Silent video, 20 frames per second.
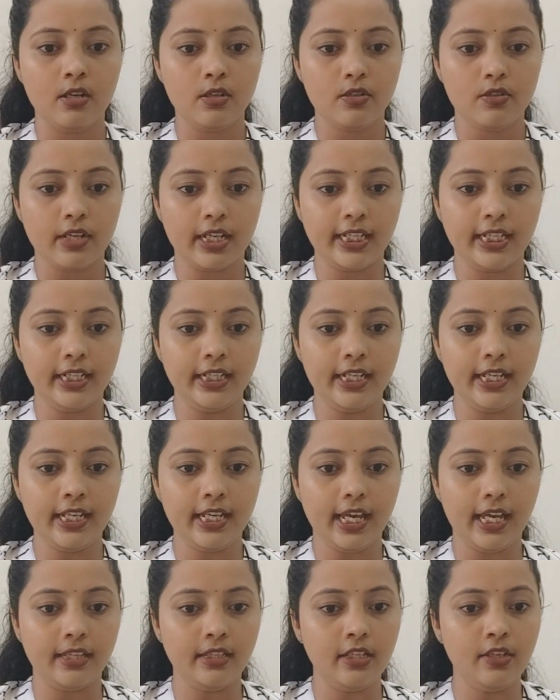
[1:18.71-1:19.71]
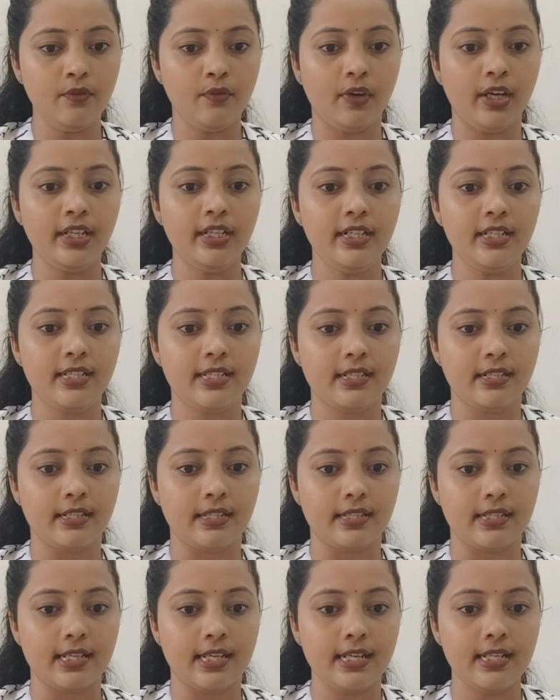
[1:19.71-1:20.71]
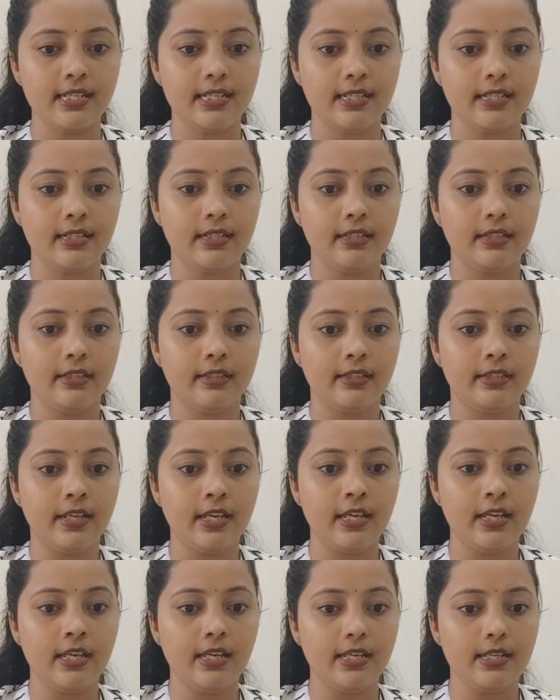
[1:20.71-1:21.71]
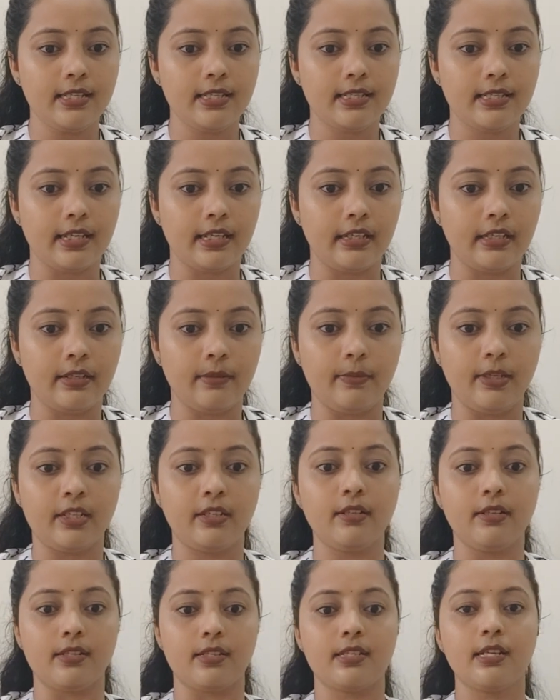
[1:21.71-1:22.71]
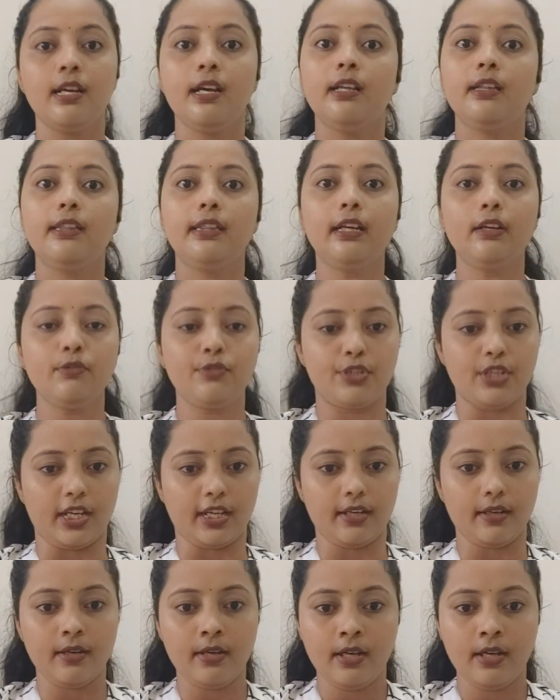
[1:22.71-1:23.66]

So, I can take any one distance as 3 centimeters. Now, check.